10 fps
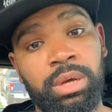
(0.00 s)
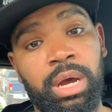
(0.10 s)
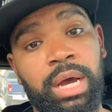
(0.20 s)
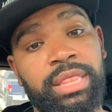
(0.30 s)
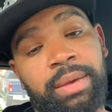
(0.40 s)

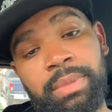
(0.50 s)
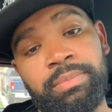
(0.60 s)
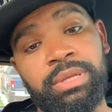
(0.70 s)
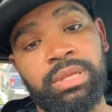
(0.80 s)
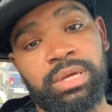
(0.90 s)
that may
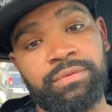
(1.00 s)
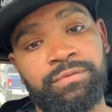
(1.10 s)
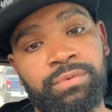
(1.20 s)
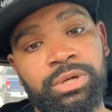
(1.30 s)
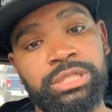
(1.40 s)
be looking
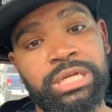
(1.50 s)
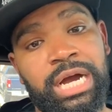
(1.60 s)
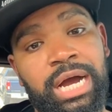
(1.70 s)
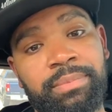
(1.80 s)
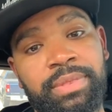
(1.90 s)
for a
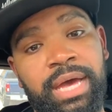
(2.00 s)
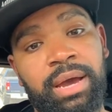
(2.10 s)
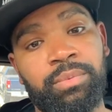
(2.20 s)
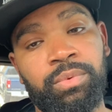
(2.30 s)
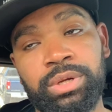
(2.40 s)
job,
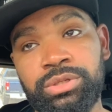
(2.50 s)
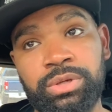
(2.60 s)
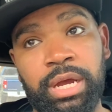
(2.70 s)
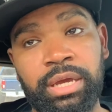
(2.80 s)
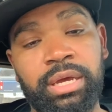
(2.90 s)
that want to
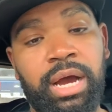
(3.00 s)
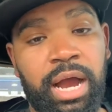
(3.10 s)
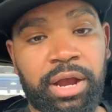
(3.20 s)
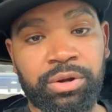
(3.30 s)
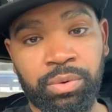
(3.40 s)
try and get
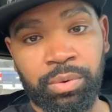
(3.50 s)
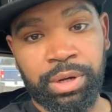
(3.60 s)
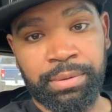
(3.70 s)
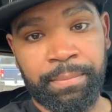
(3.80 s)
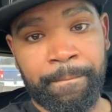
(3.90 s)
hired on